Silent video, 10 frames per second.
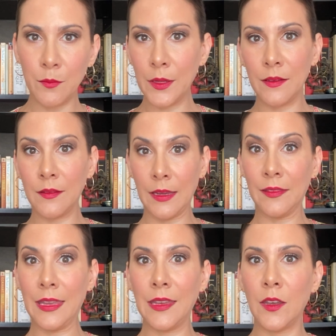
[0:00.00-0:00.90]
but they
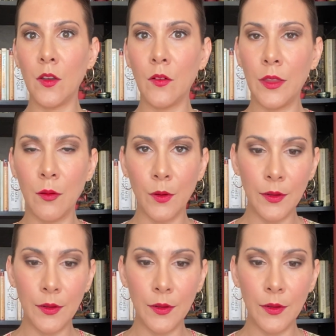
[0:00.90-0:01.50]
didn't know they were